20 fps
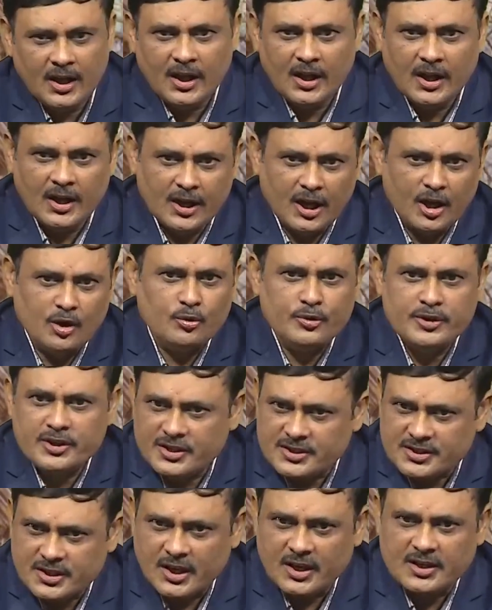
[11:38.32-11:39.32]
Now we
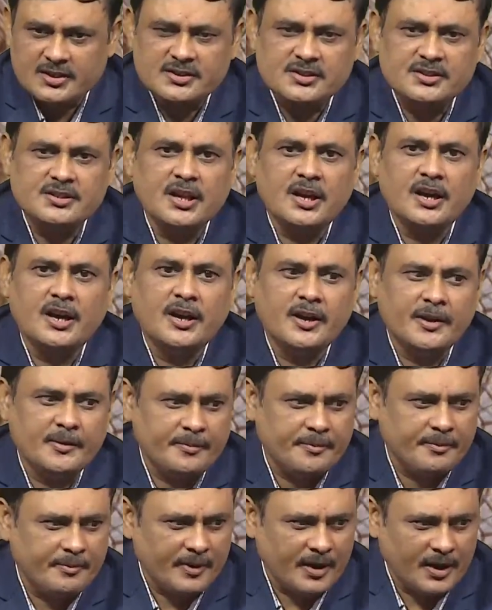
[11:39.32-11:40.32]
discuss the
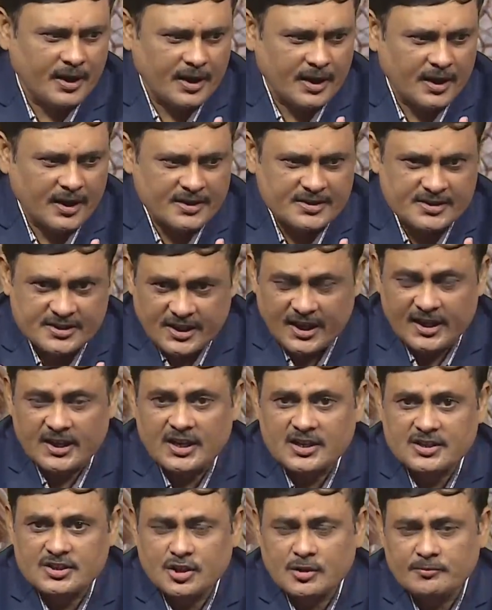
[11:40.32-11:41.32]

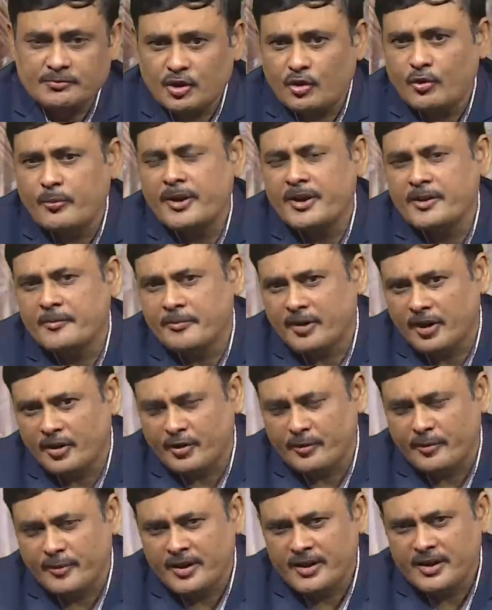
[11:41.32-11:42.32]
status of the women
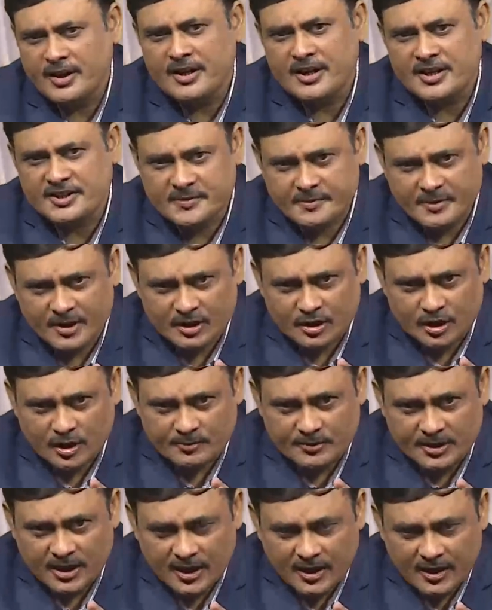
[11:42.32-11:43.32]
empowerment in respect
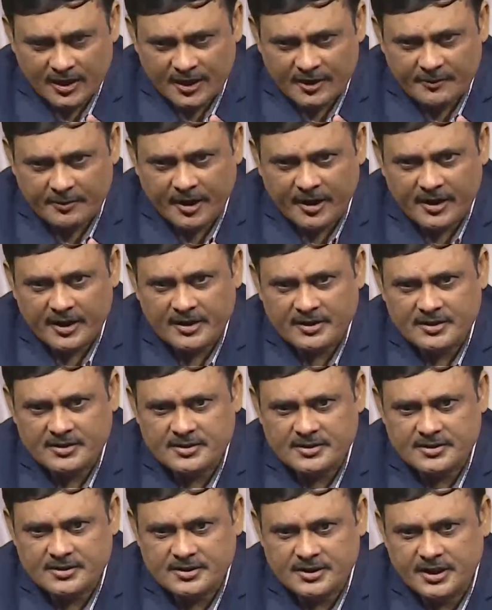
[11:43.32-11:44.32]
of the different
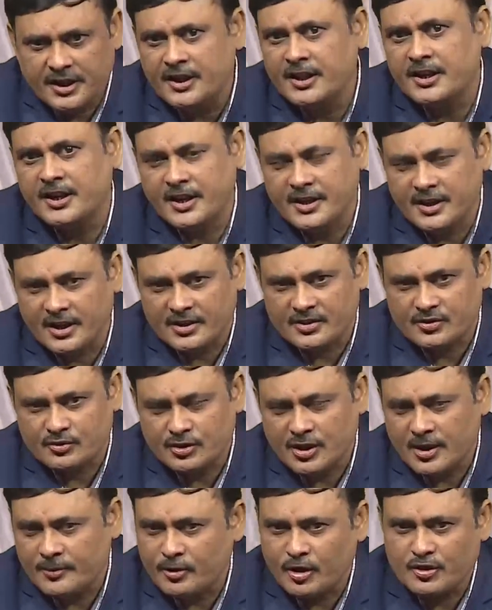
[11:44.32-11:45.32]
indicators. We
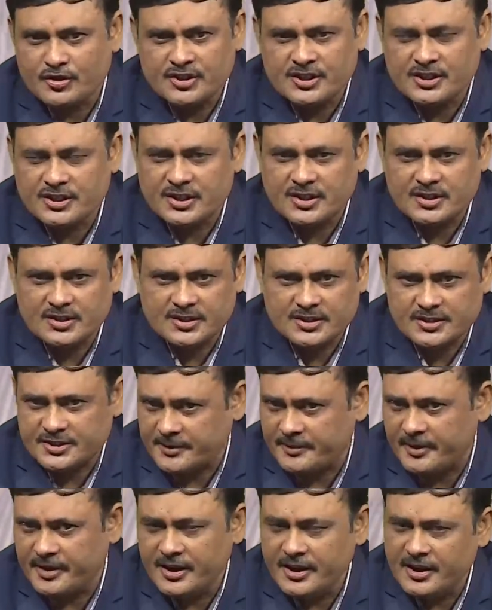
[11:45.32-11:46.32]
have considered
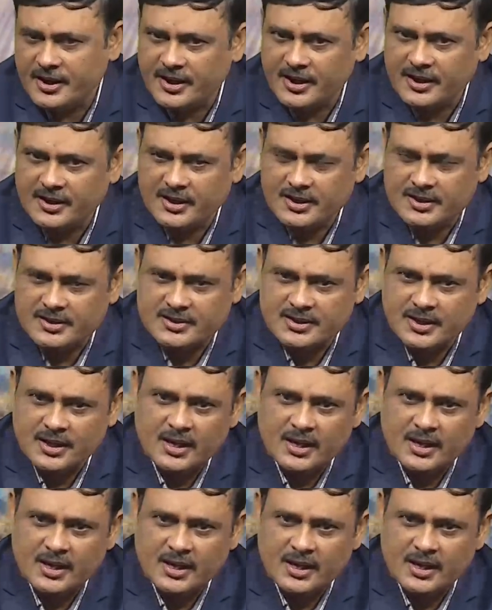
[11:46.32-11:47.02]
7 indicators.